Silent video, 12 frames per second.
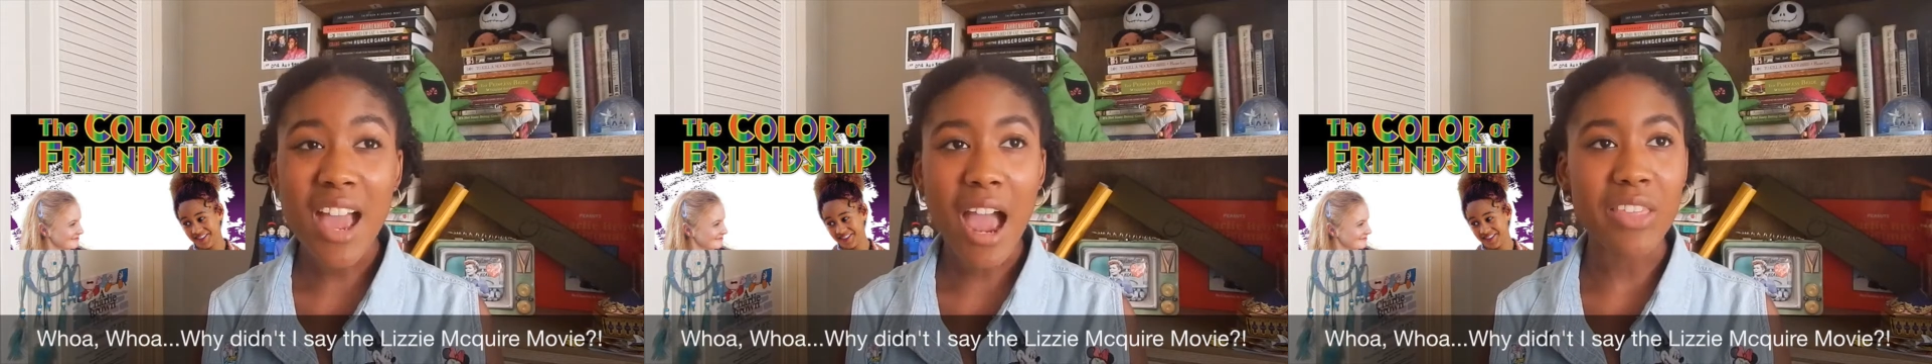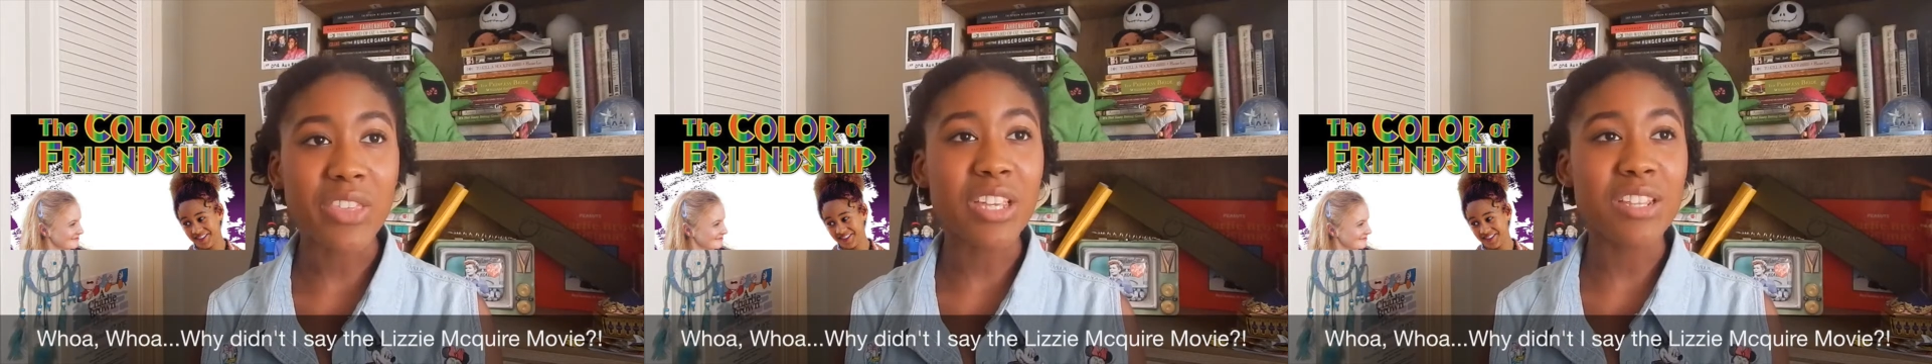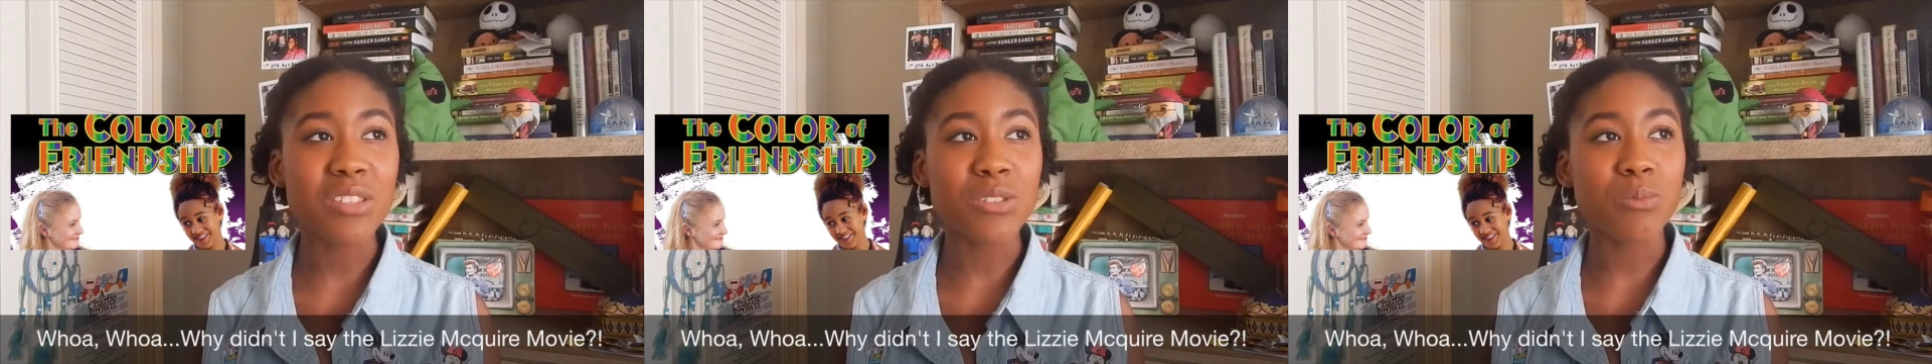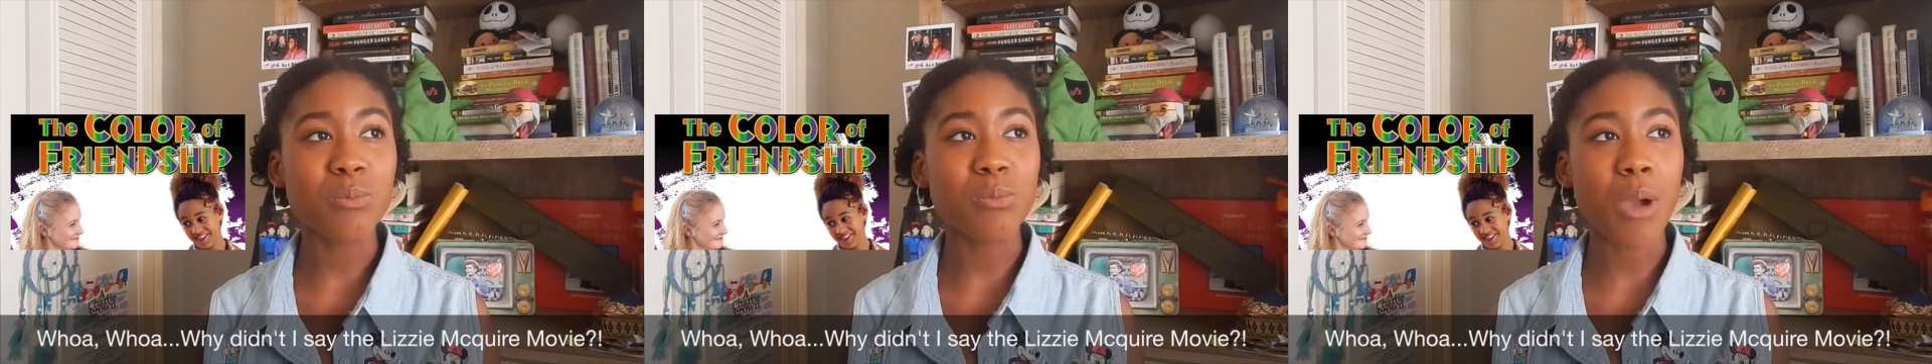I think
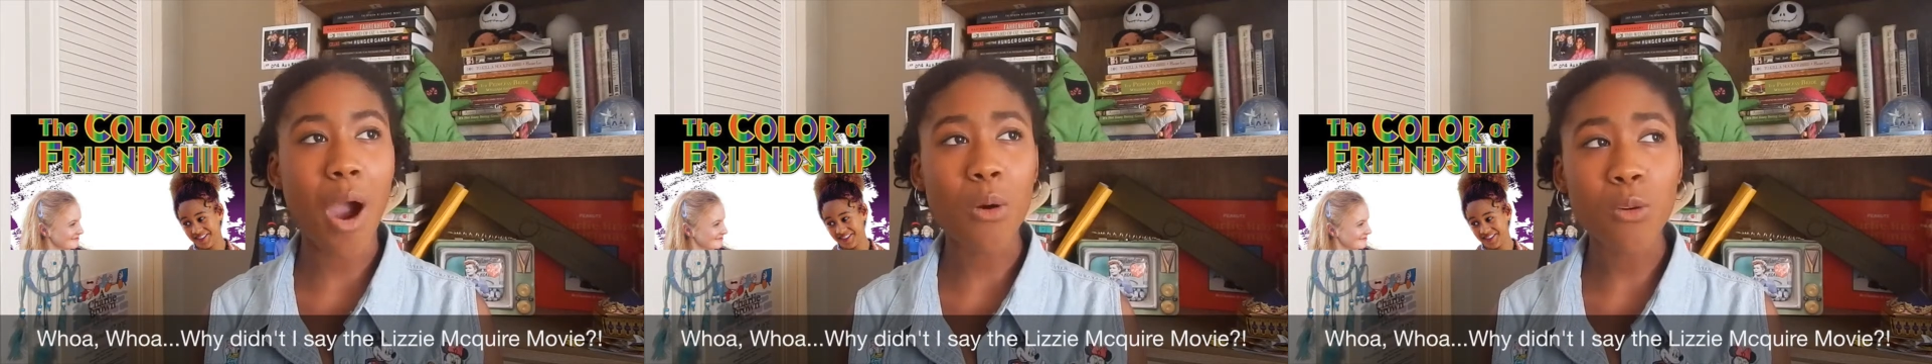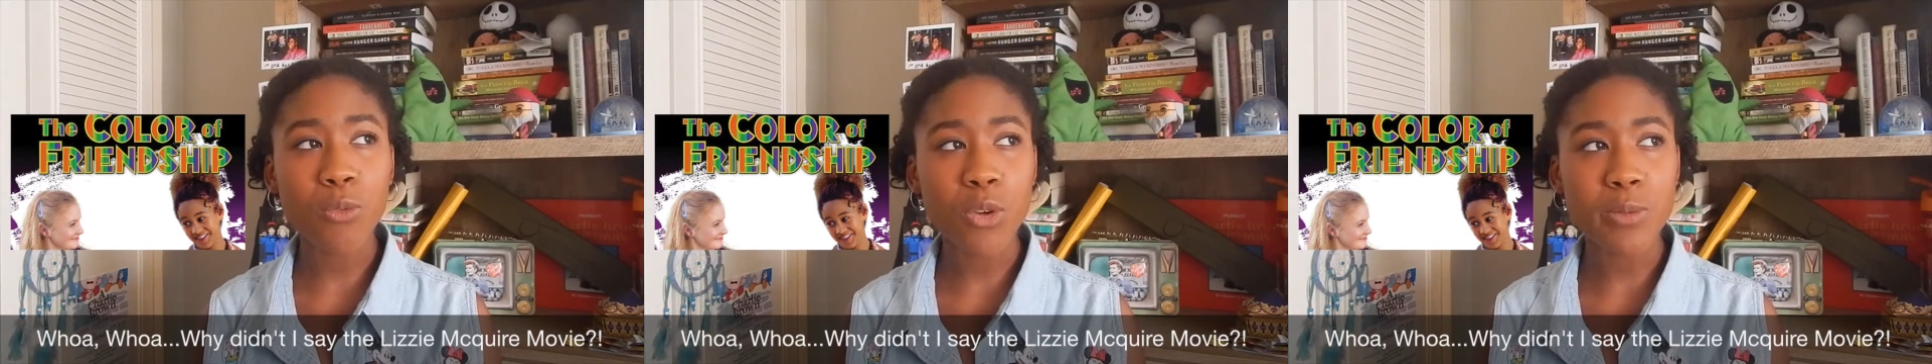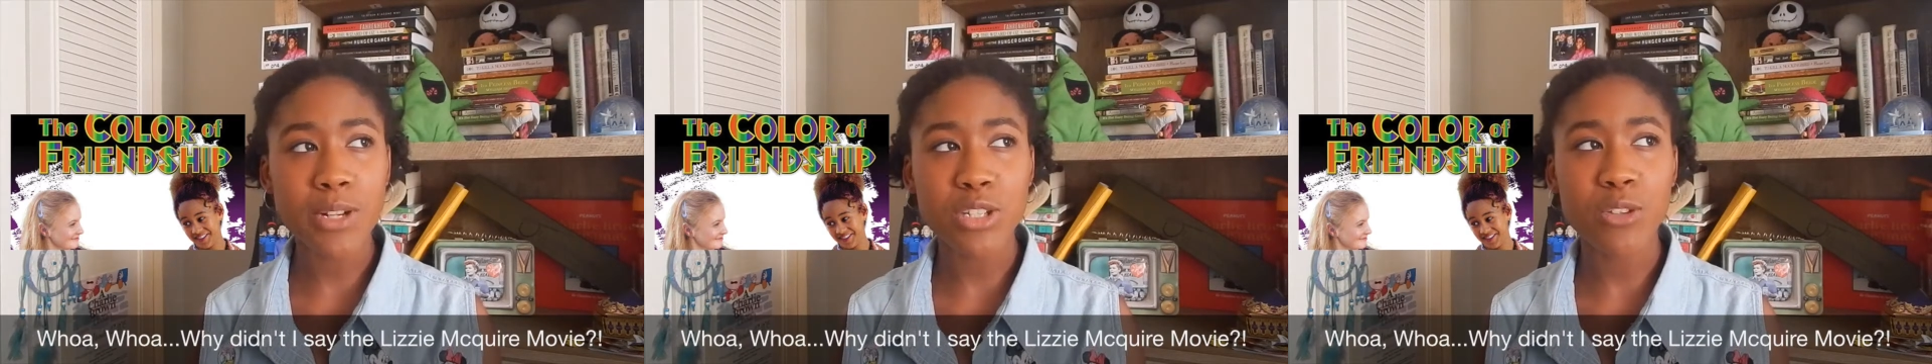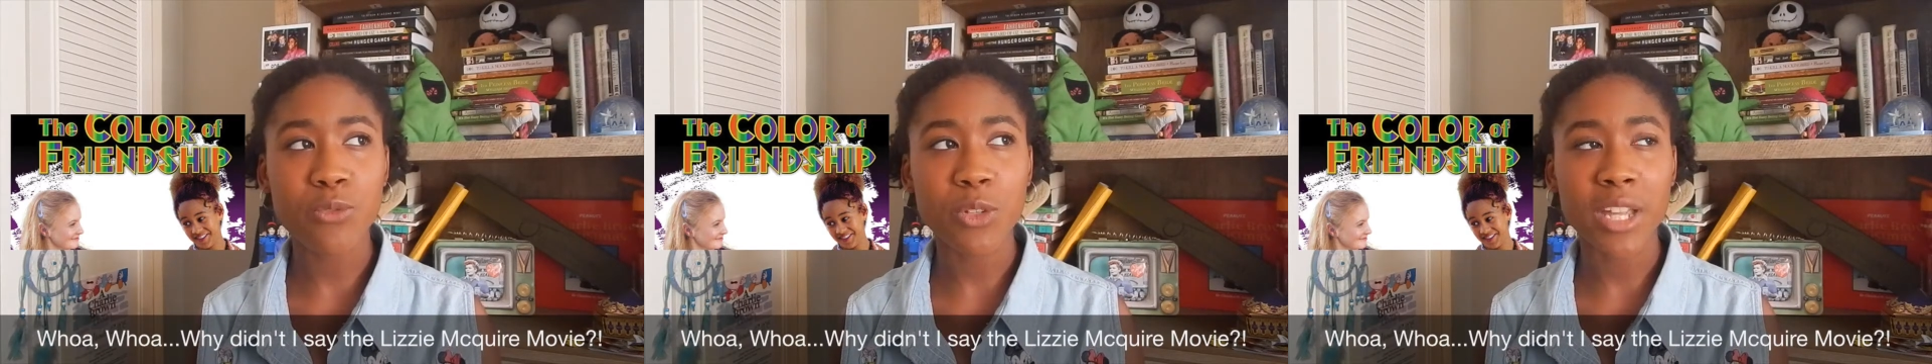it's powerful,
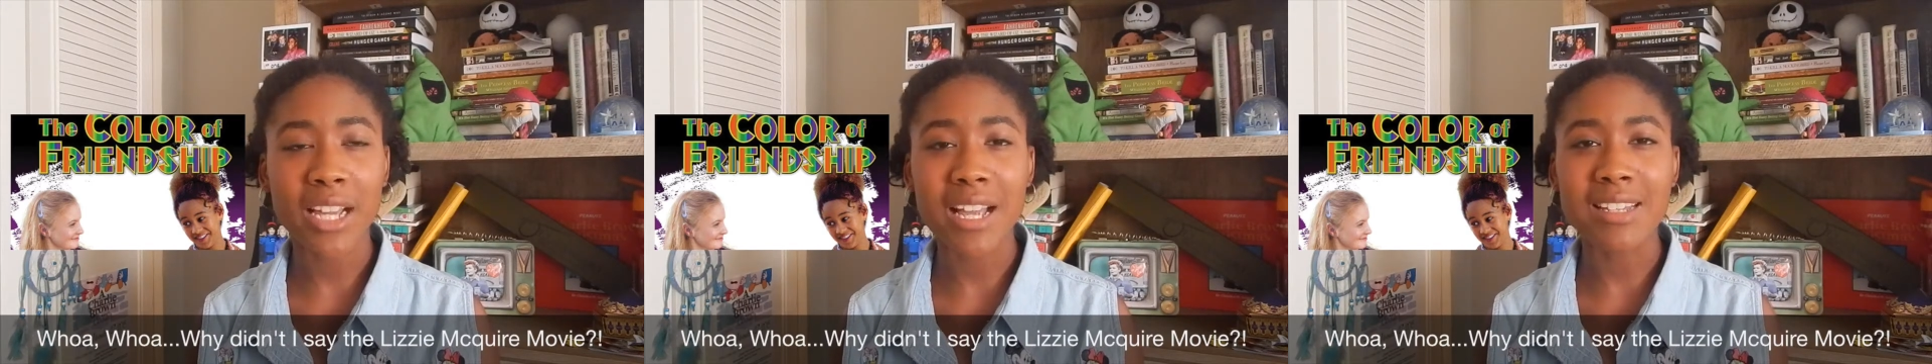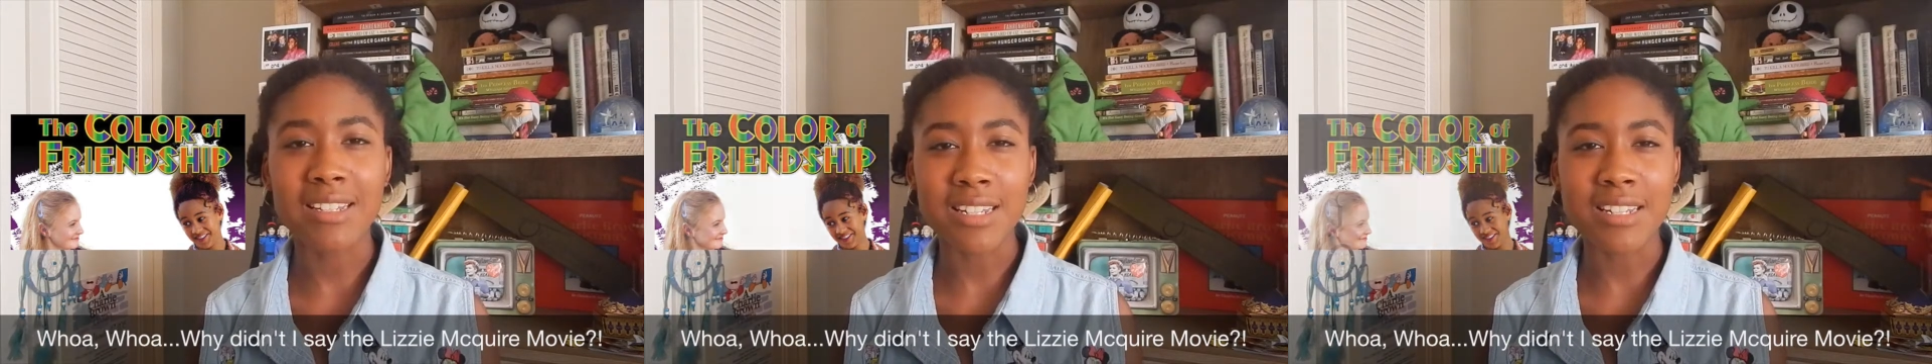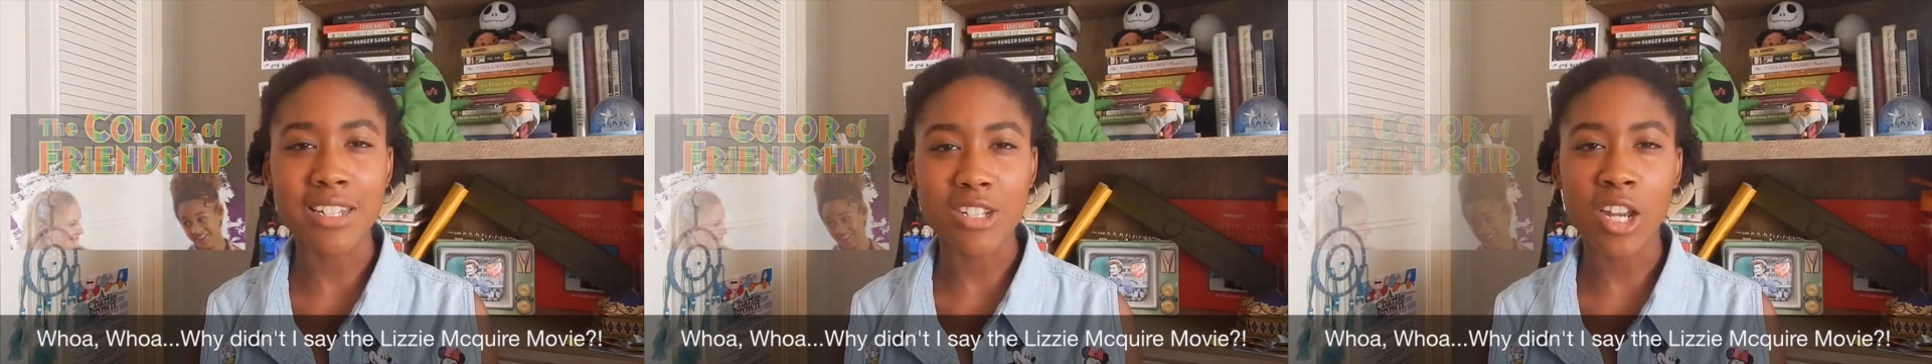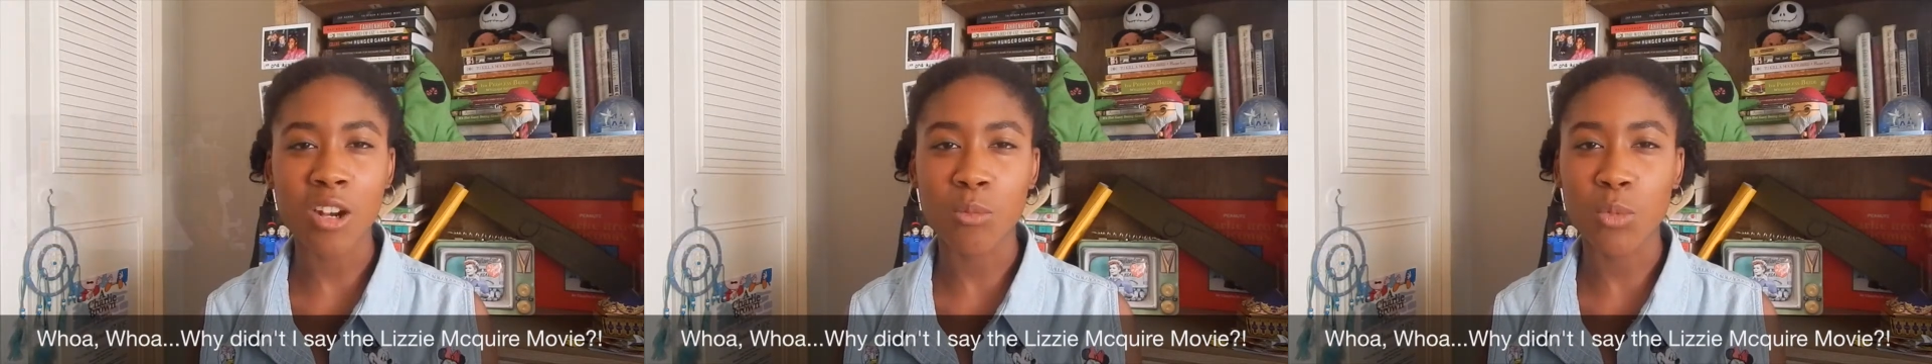especially for, like, a Disney
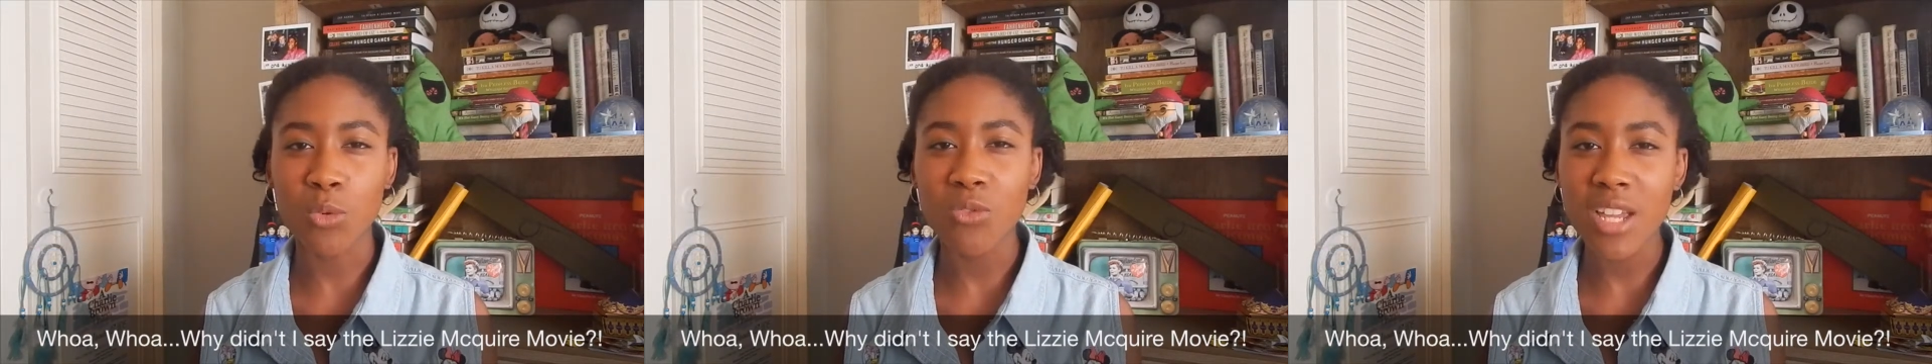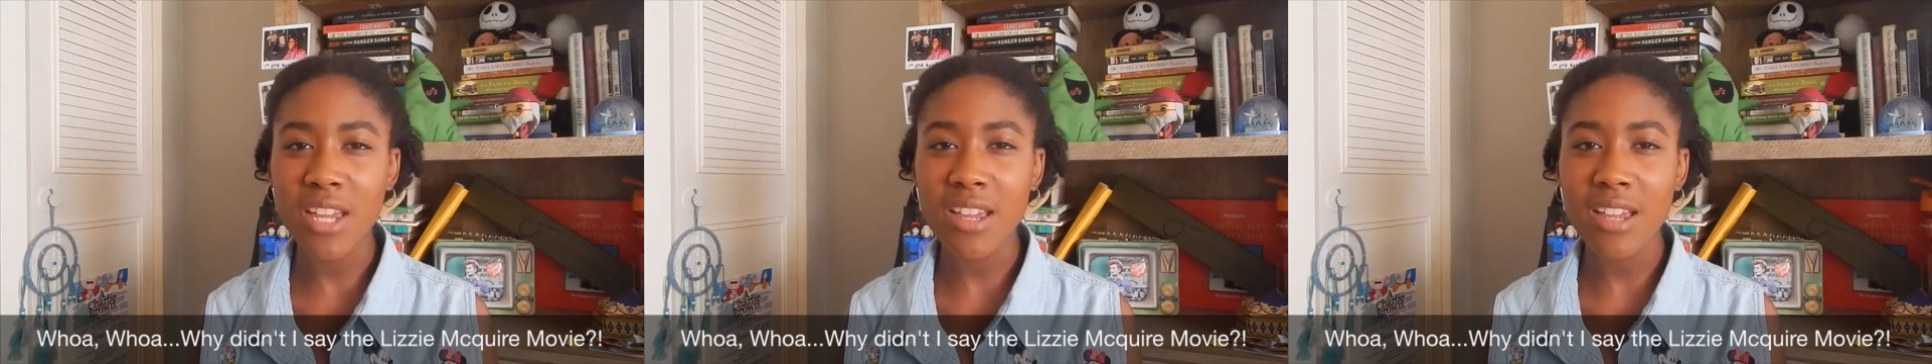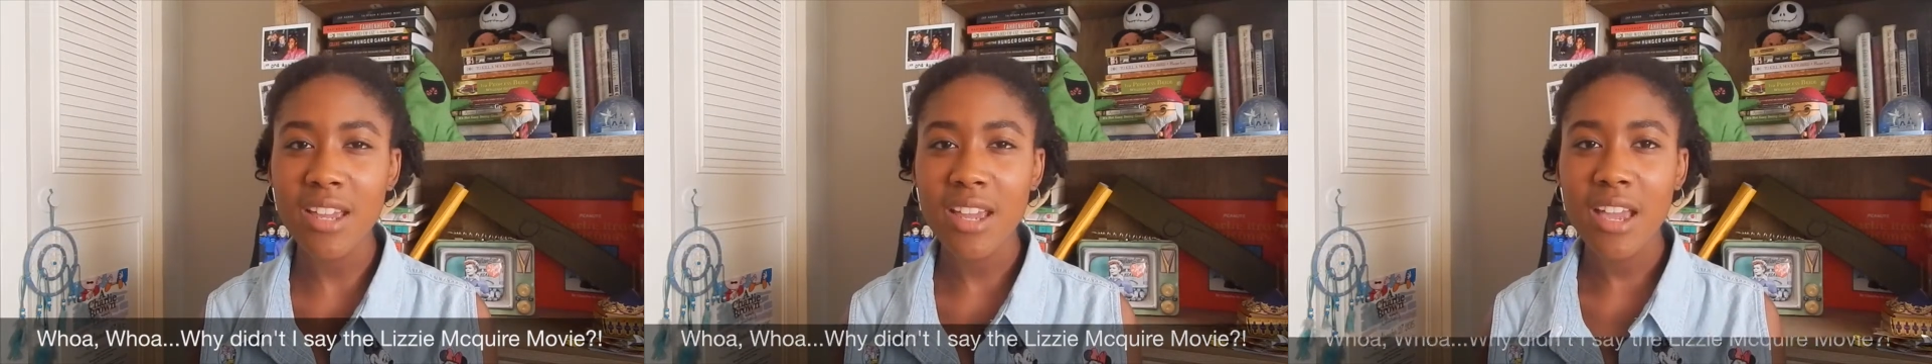Channel movie.